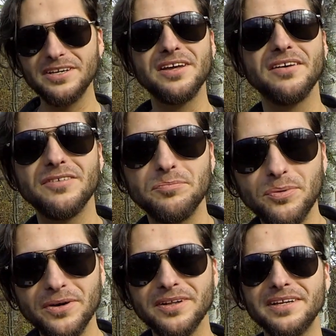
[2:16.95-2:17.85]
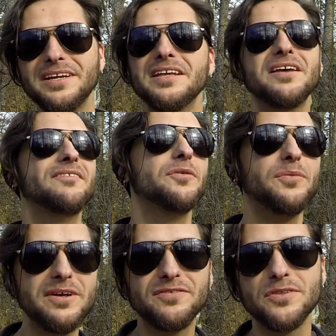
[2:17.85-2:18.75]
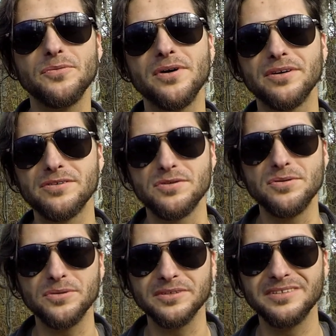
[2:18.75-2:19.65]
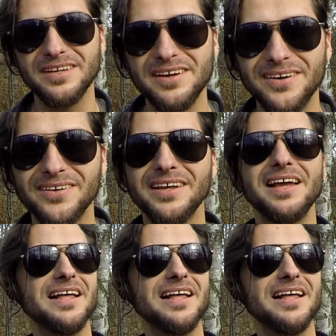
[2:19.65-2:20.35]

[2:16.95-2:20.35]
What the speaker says: you have to boil it, you have to wait for the water to cool down,